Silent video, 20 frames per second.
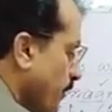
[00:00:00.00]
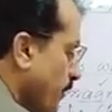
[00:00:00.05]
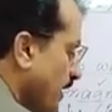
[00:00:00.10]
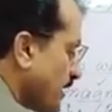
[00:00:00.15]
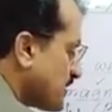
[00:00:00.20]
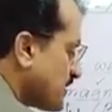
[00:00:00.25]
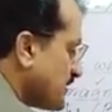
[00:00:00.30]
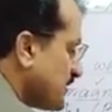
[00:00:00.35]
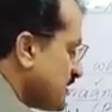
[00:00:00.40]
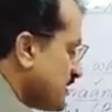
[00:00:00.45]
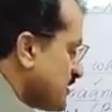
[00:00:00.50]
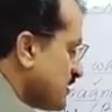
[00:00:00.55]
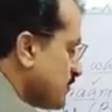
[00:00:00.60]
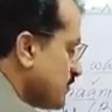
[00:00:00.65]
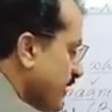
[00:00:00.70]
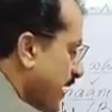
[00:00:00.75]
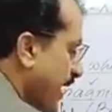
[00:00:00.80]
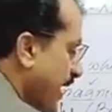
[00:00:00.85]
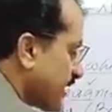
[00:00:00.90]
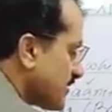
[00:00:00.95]

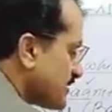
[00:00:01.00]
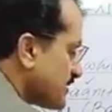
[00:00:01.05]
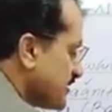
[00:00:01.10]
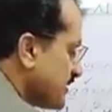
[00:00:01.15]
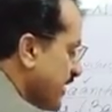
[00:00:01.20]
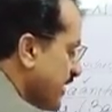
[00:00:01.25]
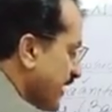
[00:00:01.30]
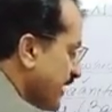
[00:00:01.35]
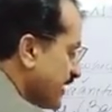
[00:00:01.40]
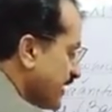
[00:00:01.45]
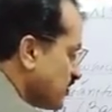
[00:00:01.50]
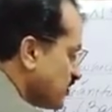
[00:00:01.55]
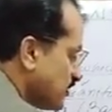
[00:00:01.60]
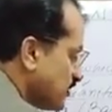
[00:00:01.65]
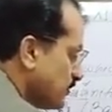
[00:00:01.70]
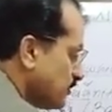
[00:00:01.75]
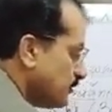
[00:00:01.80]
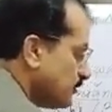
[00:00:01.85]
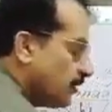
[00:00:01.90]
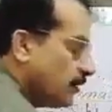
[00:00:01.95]
positive x
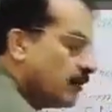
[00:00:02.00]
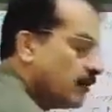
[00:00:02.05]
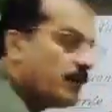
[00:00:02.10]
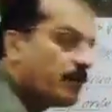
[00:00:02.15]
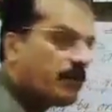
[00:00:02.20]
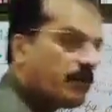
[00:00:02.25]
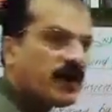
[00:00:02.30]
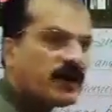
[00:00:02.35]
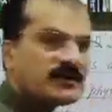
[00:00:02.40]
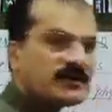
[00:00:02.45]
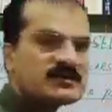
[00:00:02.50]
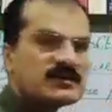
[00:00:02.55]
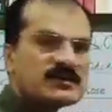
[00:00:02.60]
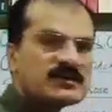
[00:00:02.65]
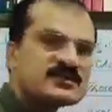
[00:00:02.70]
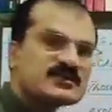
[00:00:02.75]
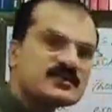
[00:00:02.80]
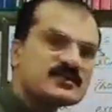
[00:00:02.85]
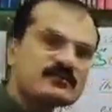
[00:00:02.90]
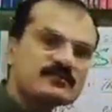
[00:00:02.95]
direction,
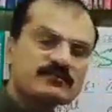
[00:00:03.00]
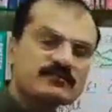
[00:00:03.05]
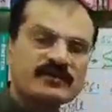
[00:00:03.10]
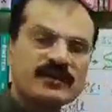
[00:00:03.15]
positive